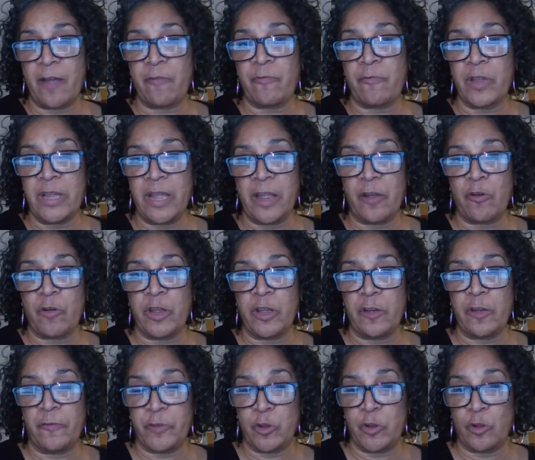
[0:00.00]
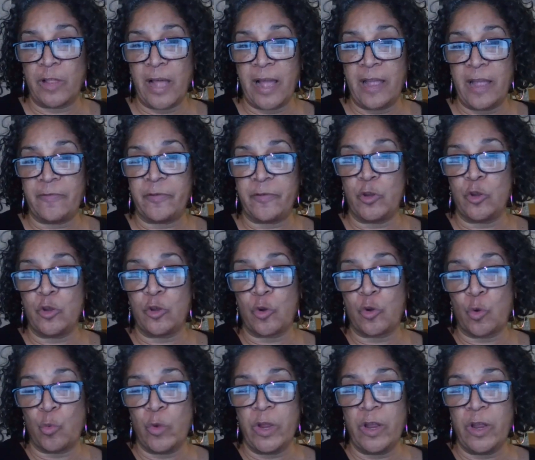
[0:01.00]
every area of your life, your
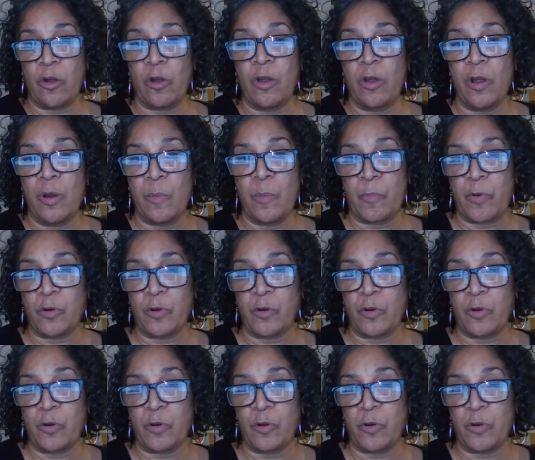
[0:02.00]
career,